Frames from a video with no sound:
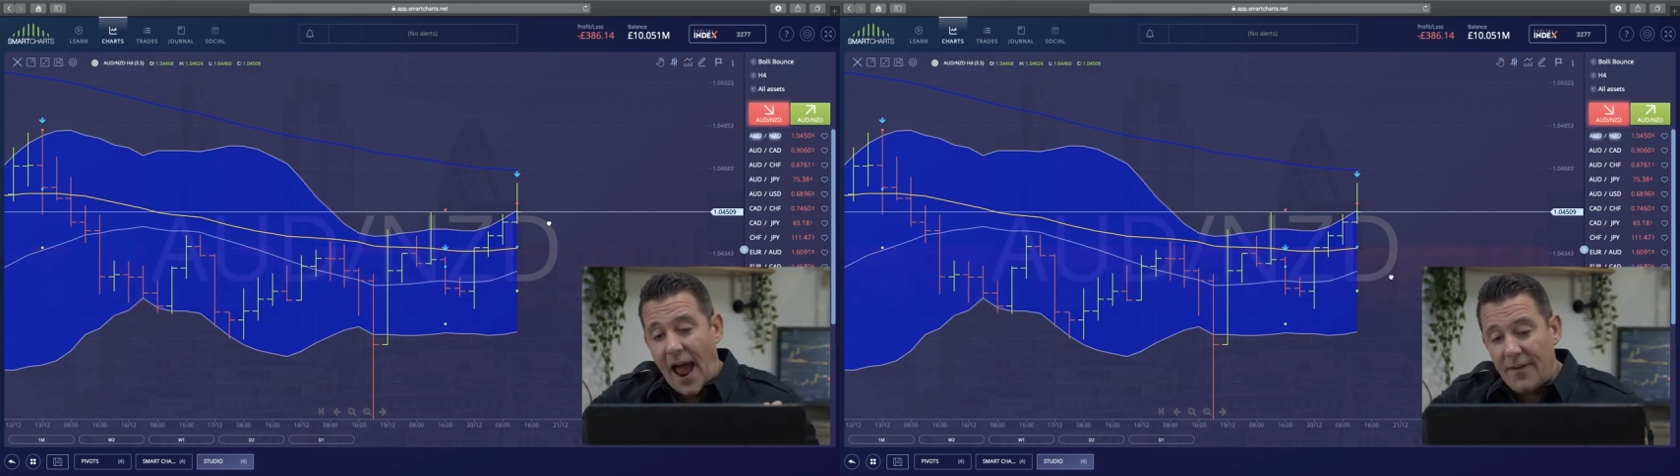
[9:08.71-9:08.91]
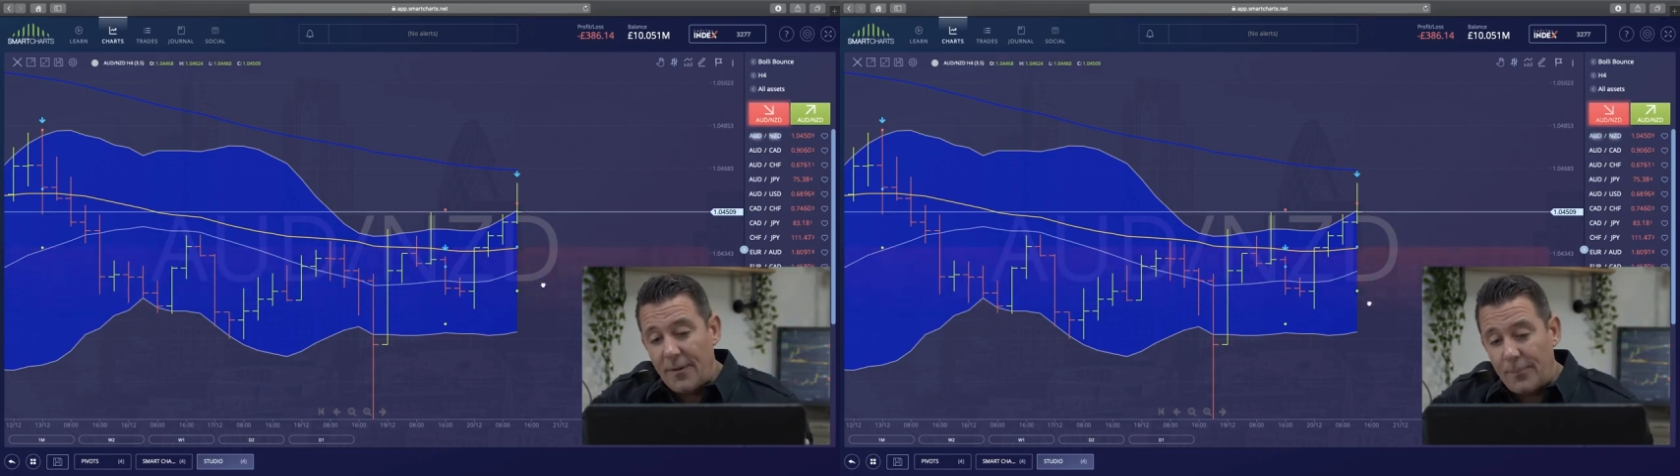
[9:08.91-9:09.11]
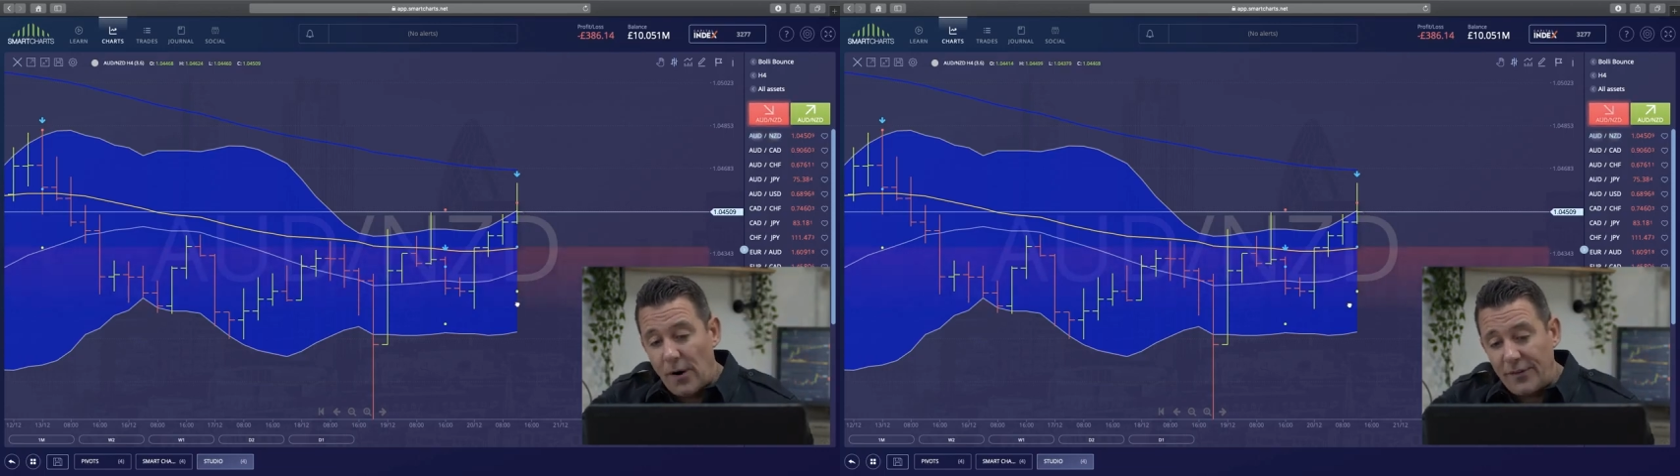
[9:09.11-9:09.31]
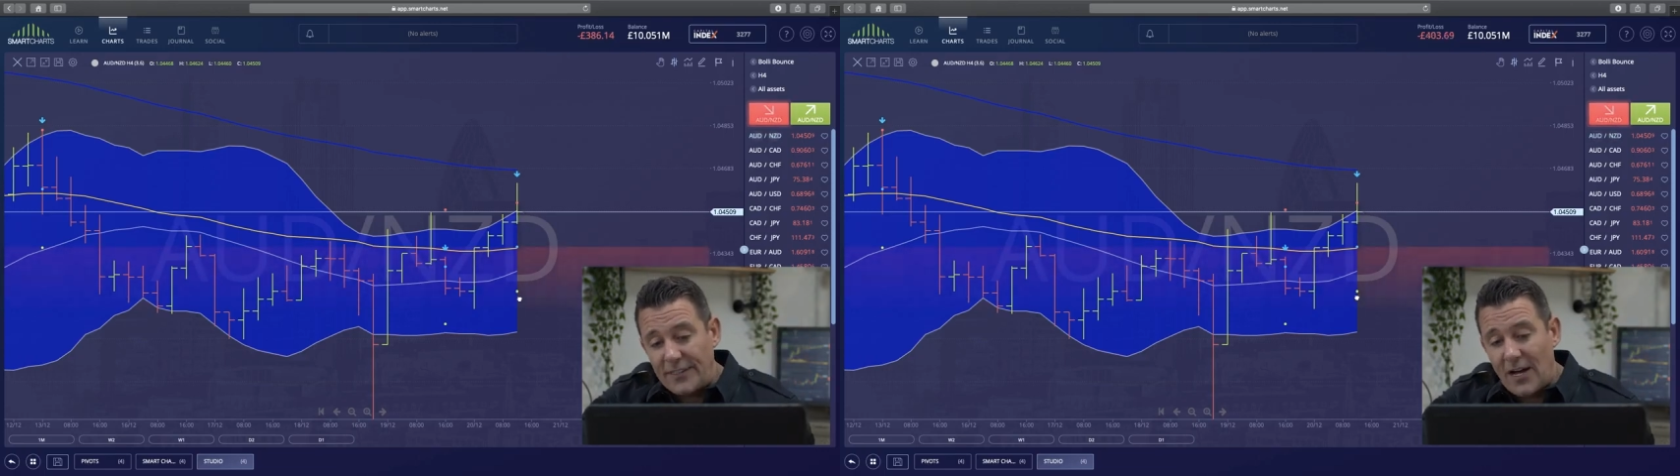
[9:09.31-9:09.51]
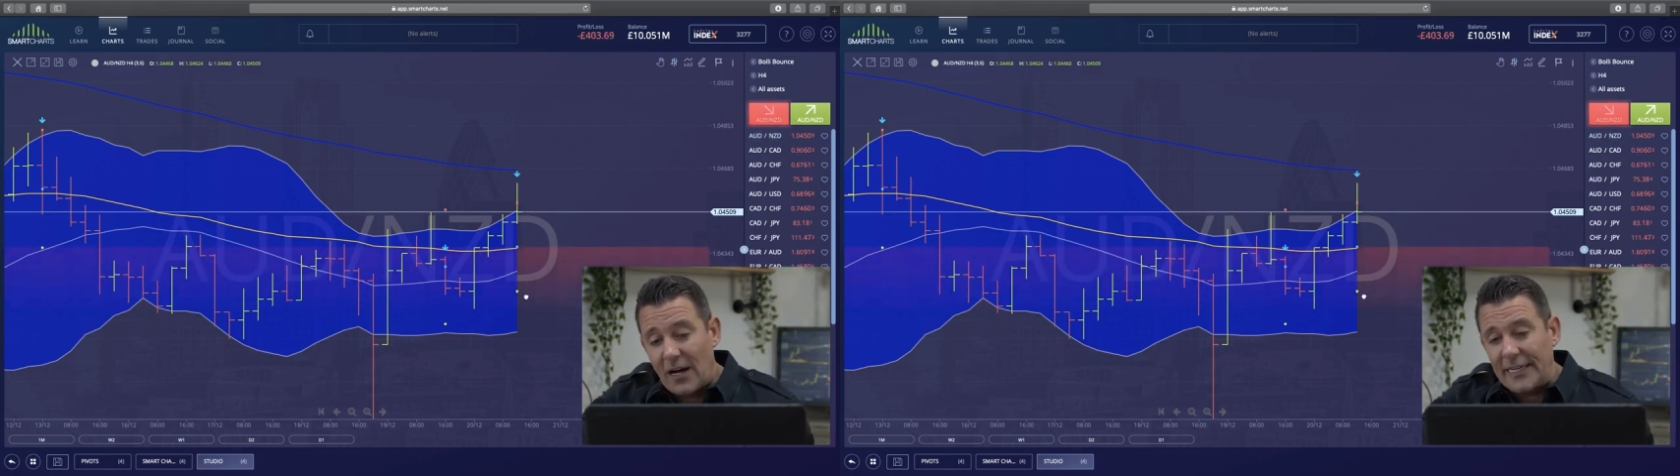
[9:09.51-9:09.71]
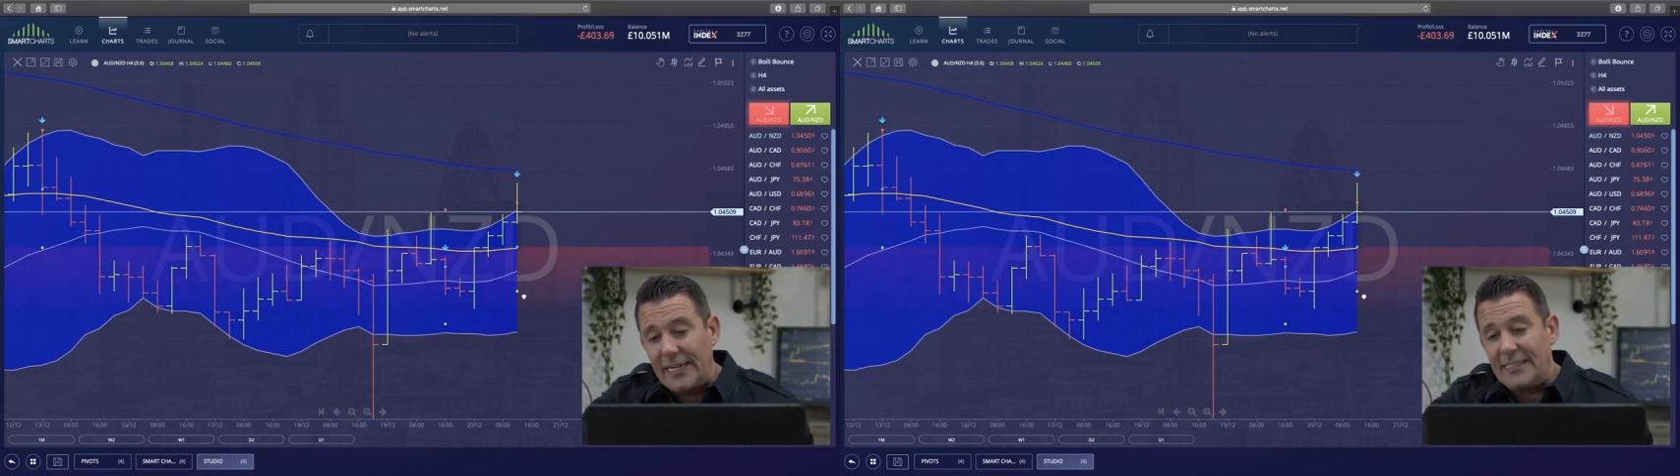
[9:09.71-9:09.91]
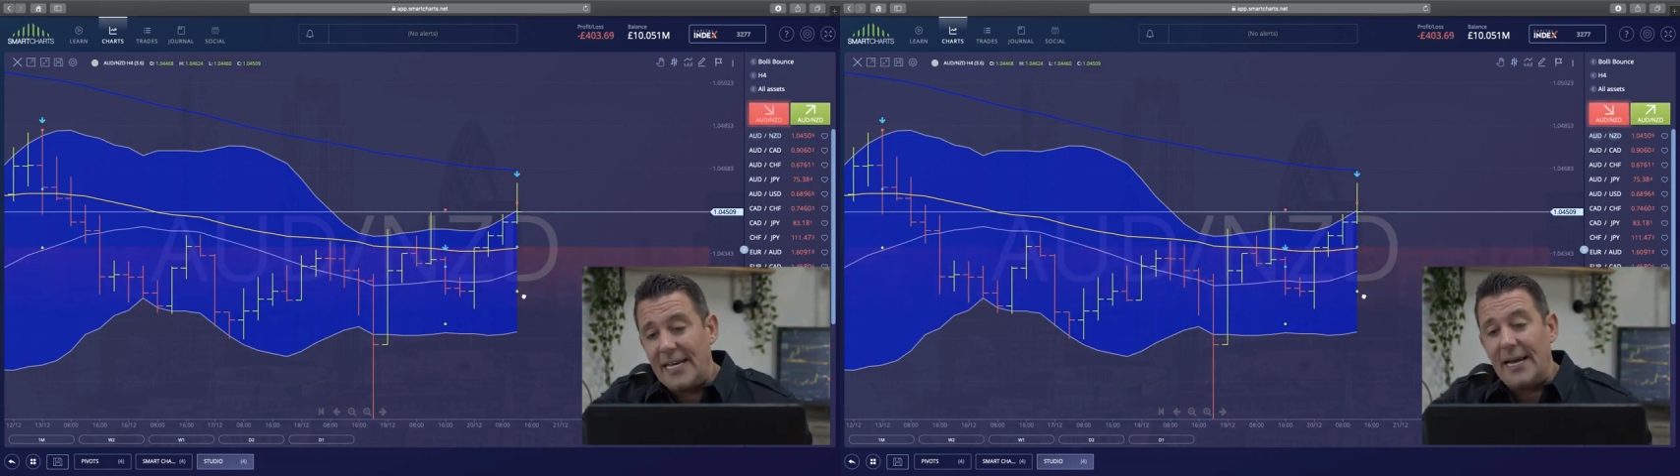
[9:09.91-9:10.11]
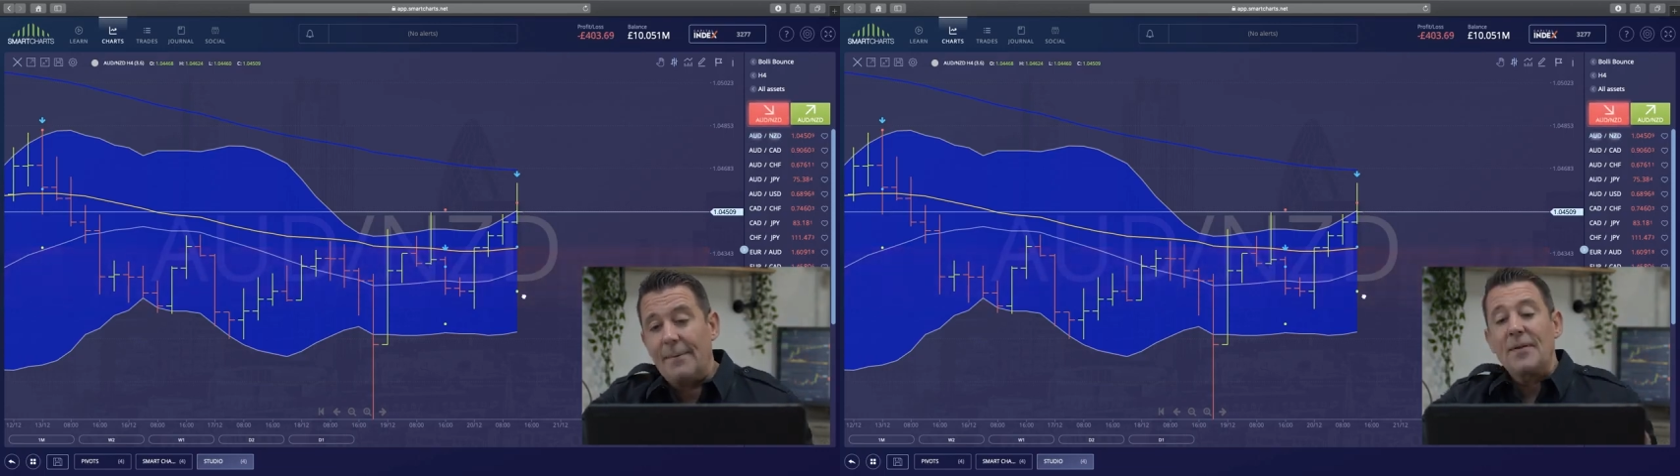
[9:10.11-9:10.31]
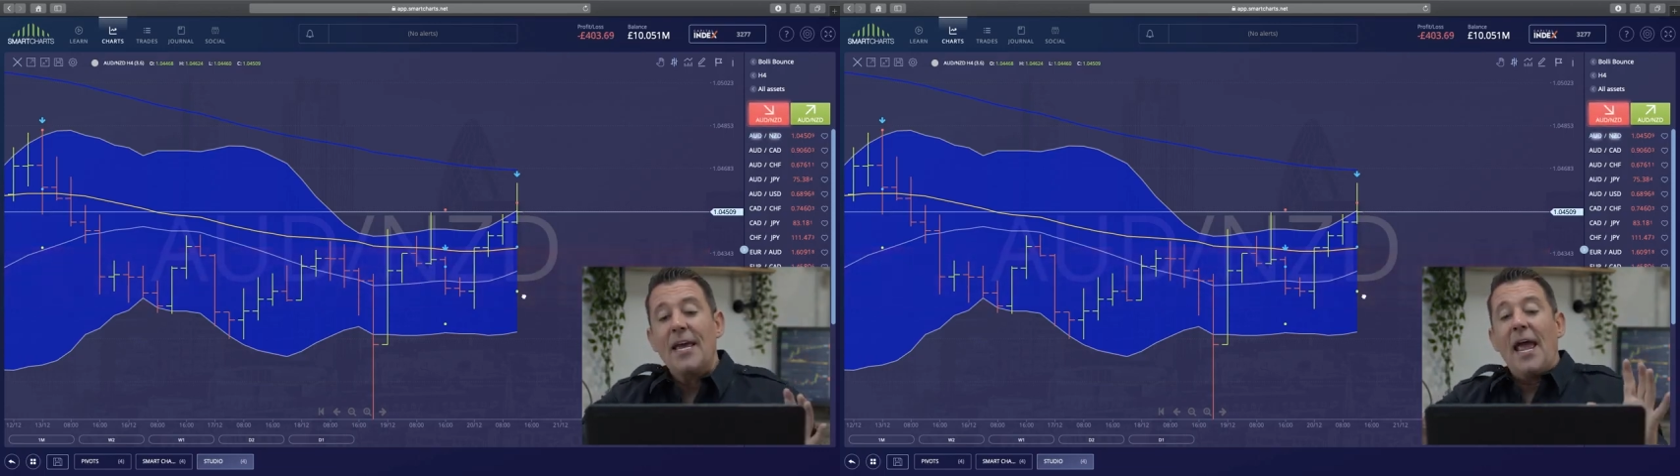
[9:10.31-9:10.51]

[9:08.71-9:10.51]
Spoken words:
and the profit target is here.